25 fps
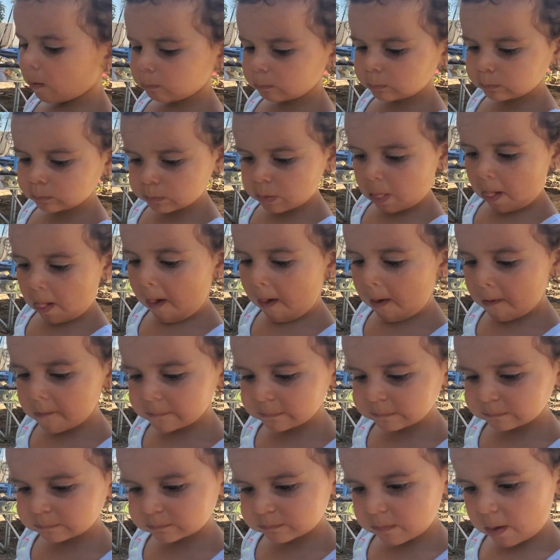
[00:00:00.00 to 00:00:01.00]
My little
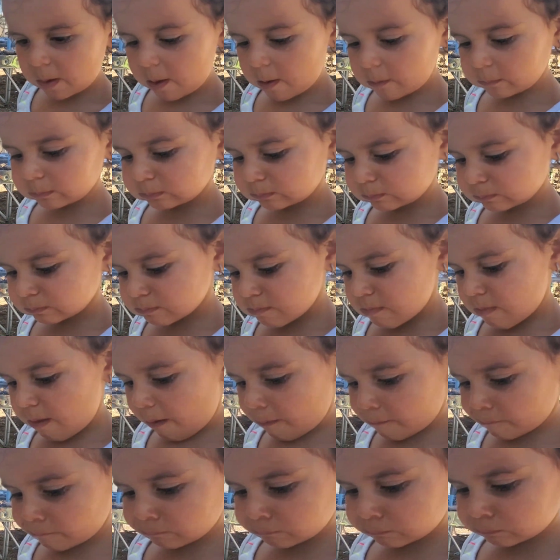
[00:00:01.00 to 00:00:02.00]
daughter eating chicken
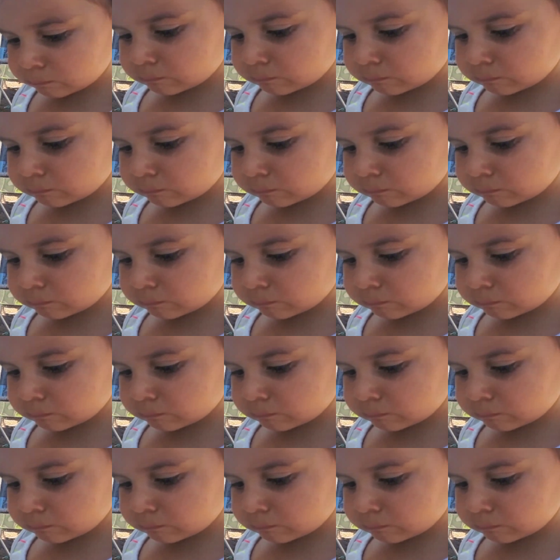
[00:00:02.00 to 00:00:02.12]
hearts.